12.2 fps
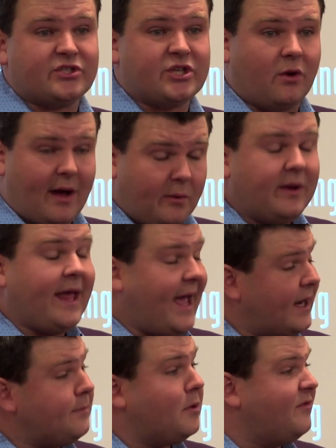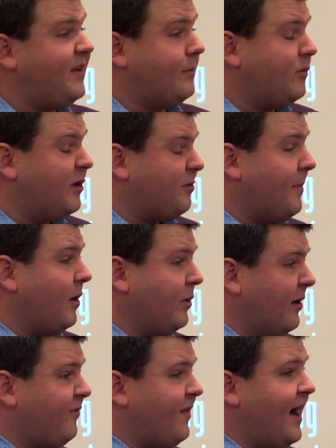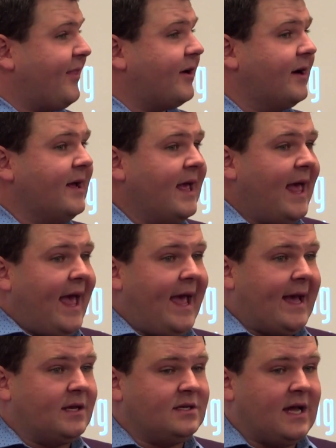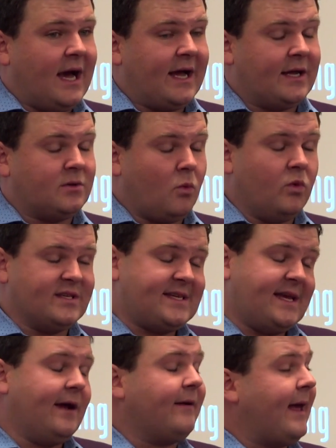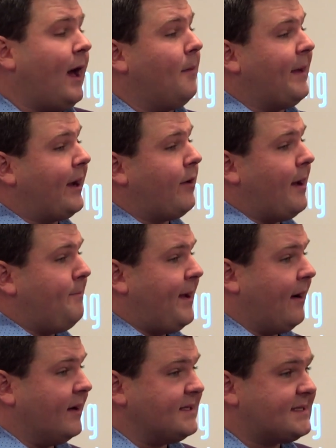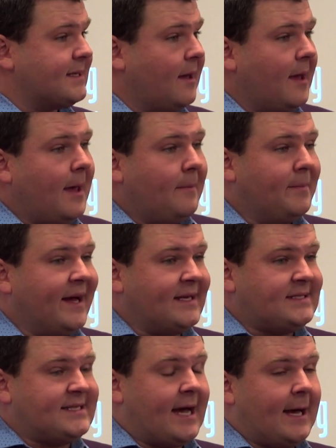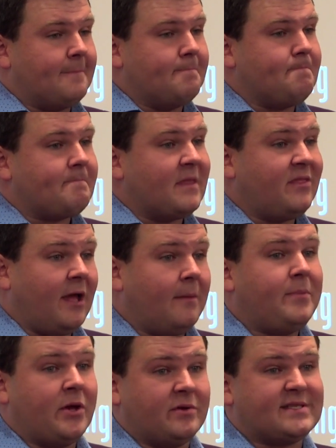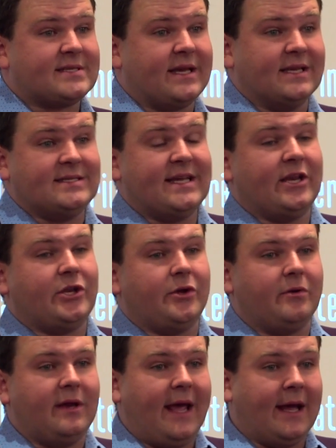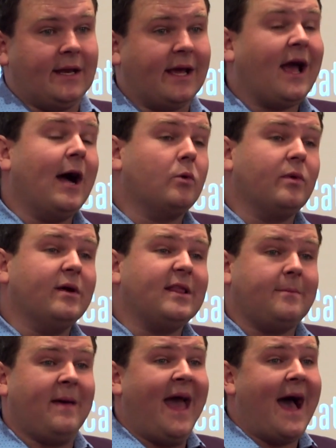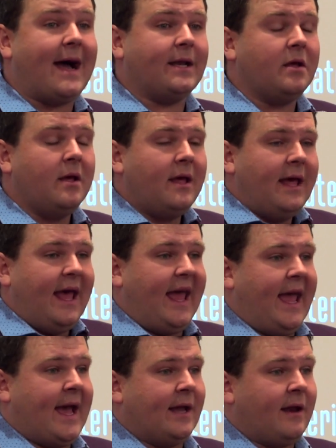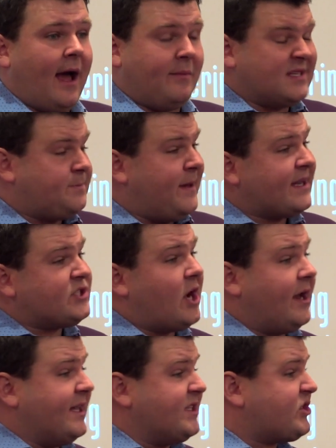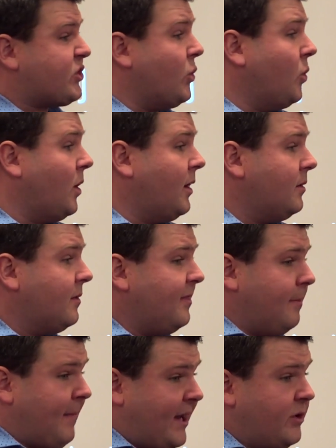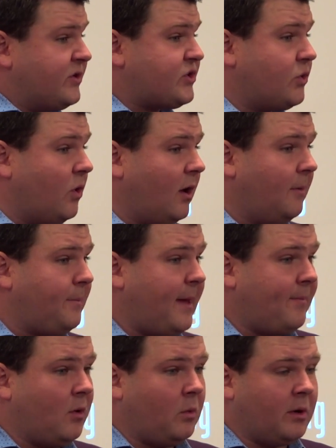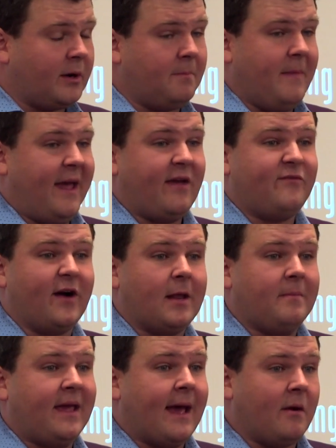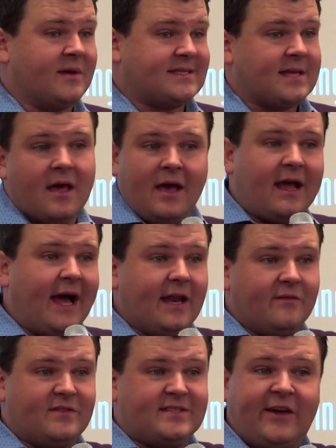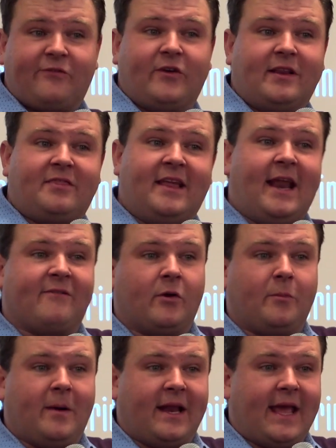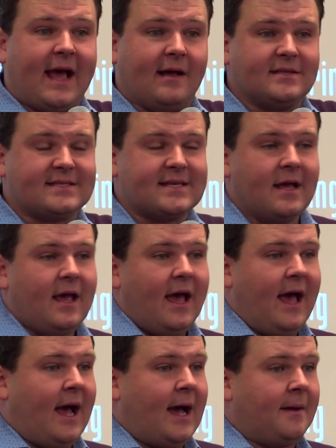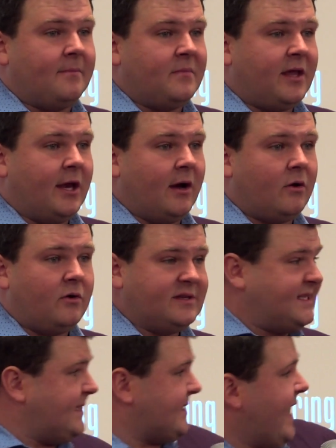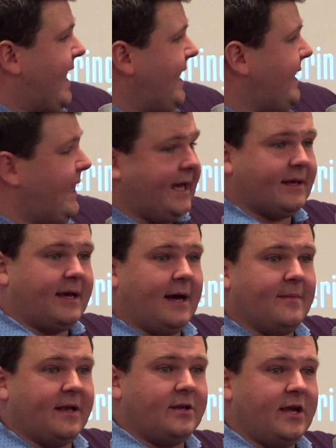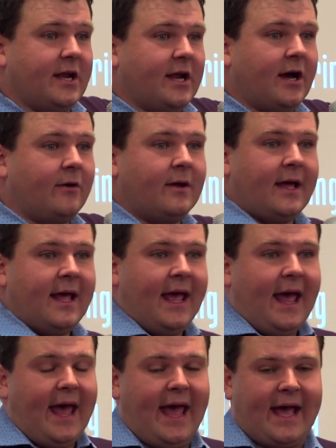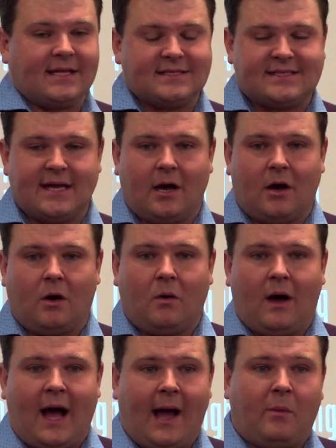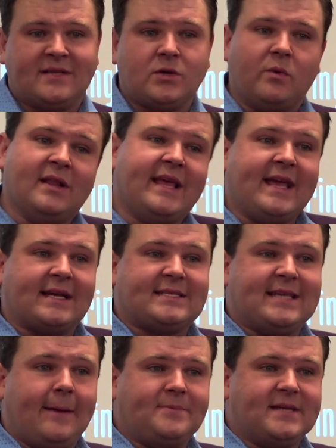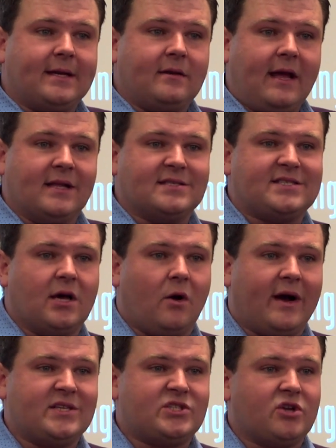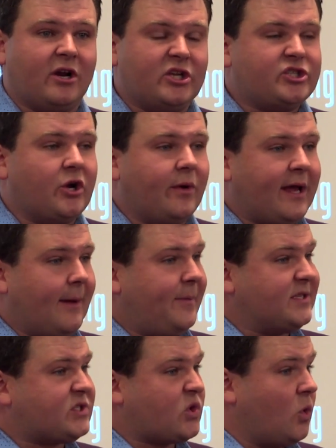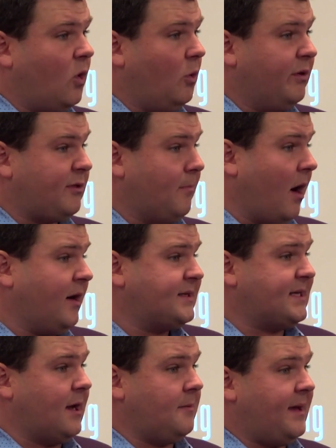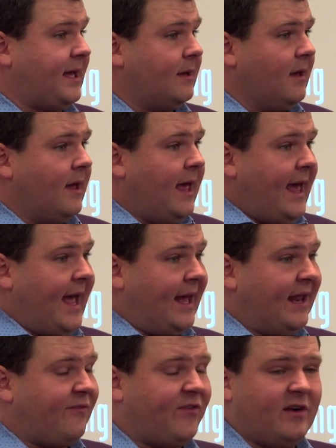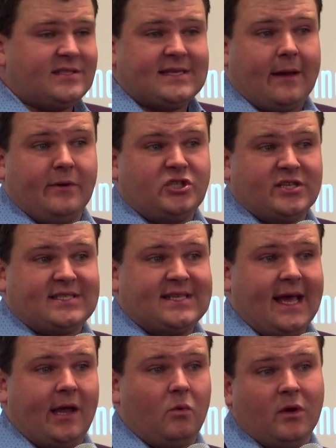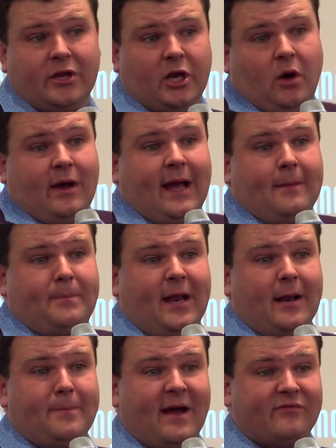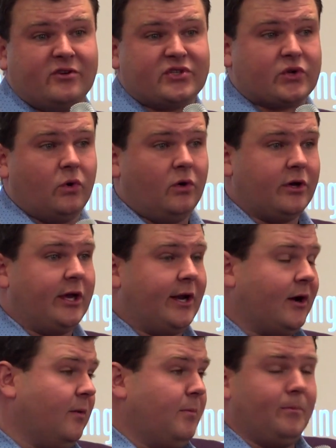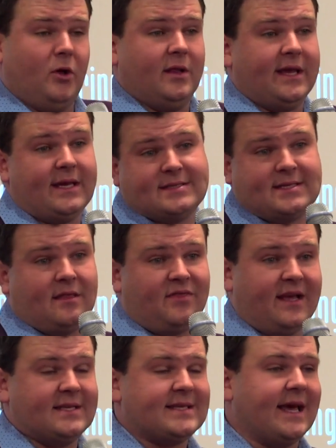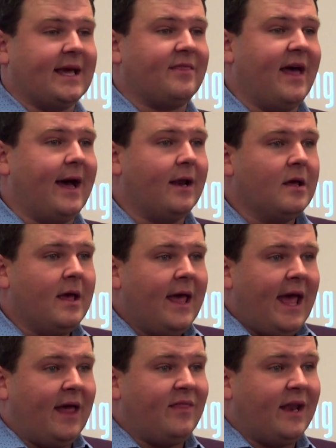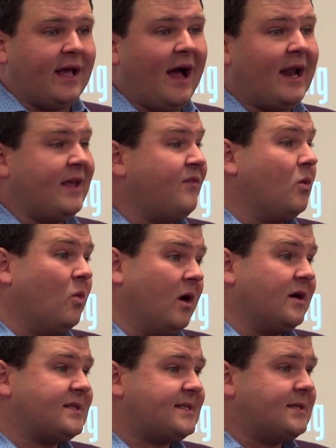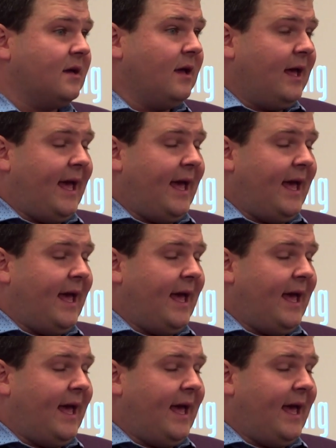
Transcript: So I went ahead and moved in with my real father, and uh, was here to help my grandparents. But um, the abuse continued, and it got really bad. And I was picked on at school, my new school. People would make fun of me. I was kind different than everybody else. Um, you know, who's this gay kid coming, you know? And so I wasn't really accepted. And so I started showing up at school with marks on me. And at first I would just say, well, you know, I got beat up after school, you know, bullies and things like that. And then it got even worse.